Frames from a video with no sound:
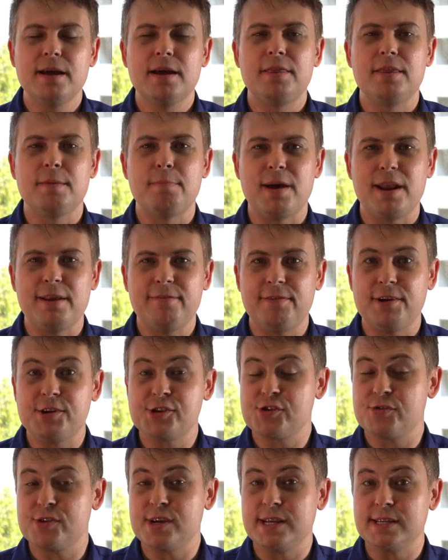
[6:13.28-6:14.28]
The
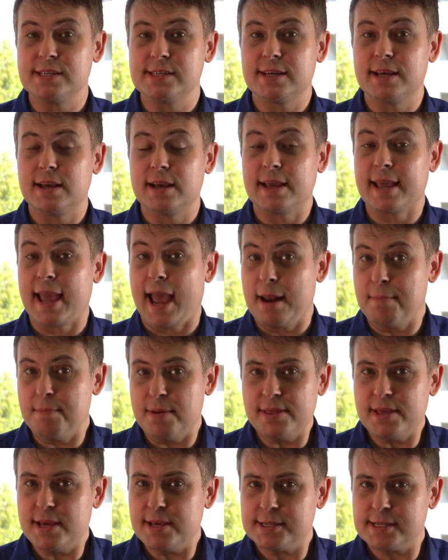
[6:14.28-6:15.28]
beneficiaries can
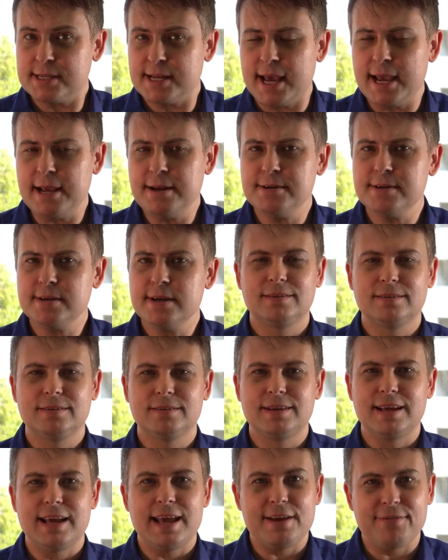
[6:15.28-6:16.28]
be the estate.
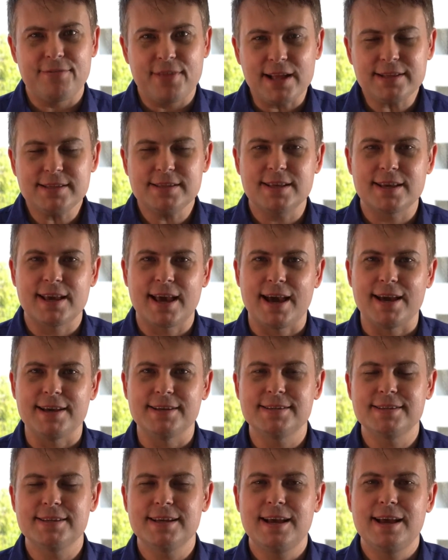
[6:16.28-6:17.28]
If that's the
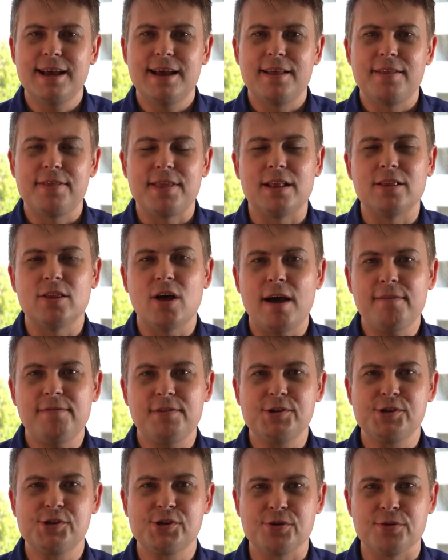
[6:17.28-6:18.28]
case, then life
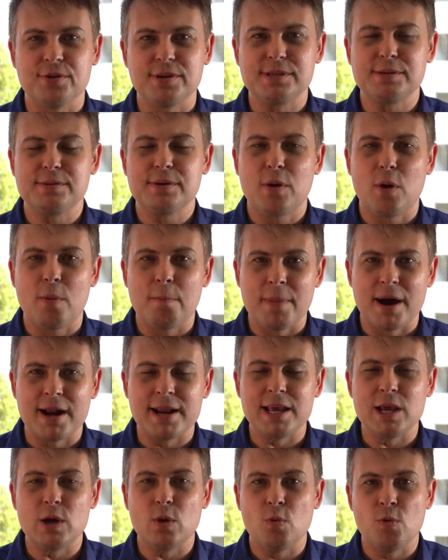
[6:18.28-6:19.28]
insurance
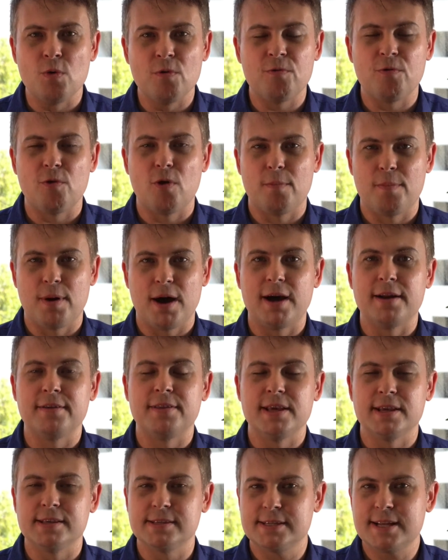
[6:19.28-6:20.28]
money will form part of
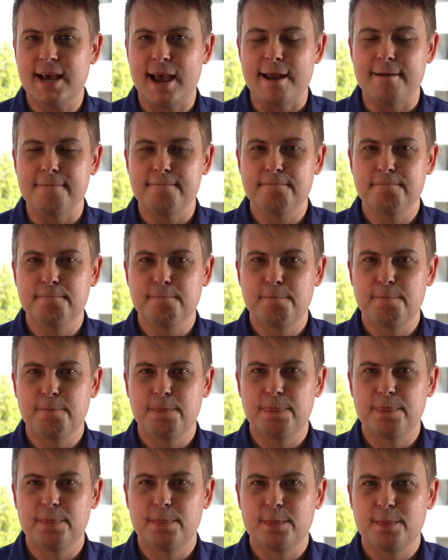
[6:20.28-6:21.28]
the estate.
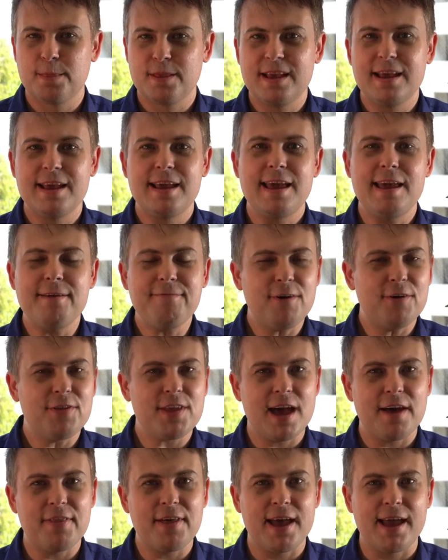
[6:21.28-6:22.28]
If, on
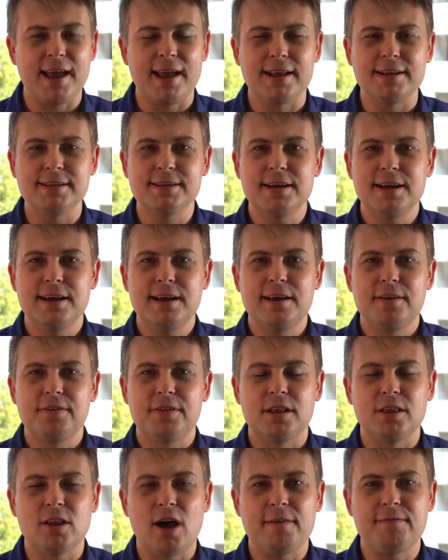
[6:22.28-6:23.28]
the other hand,
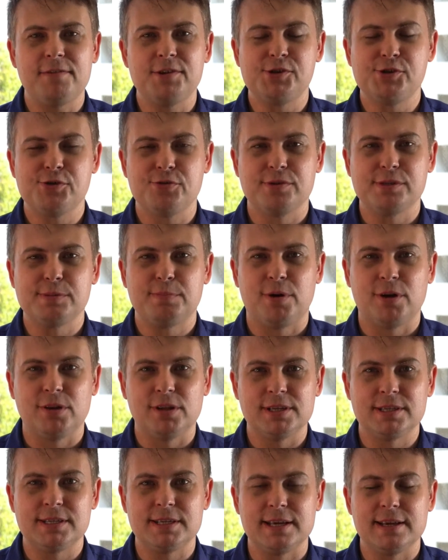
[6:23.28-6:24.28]
the life insurance
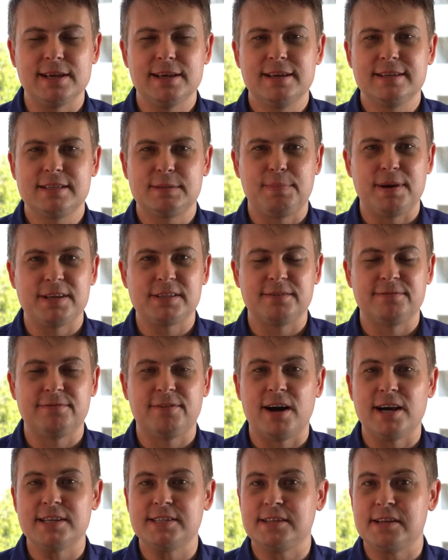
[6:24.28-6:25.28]
policy
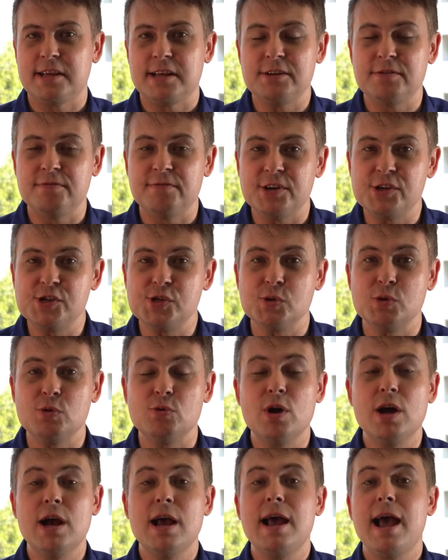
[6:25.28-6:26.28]
specifies an
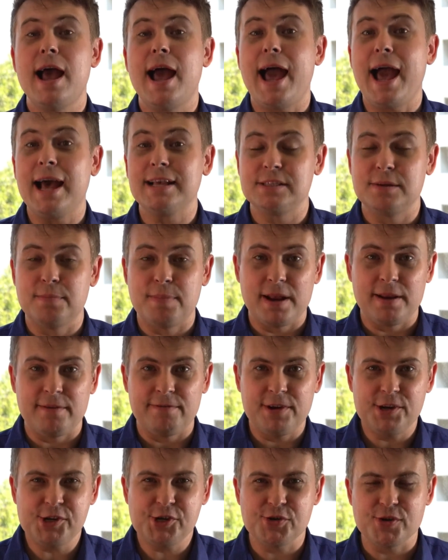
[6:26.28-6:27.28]
individual as the
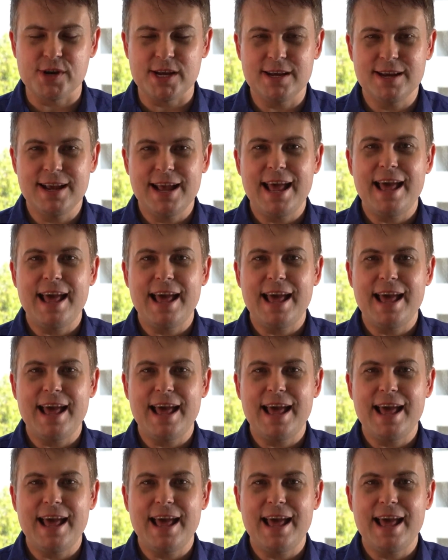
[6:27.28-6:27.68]
beneficiary,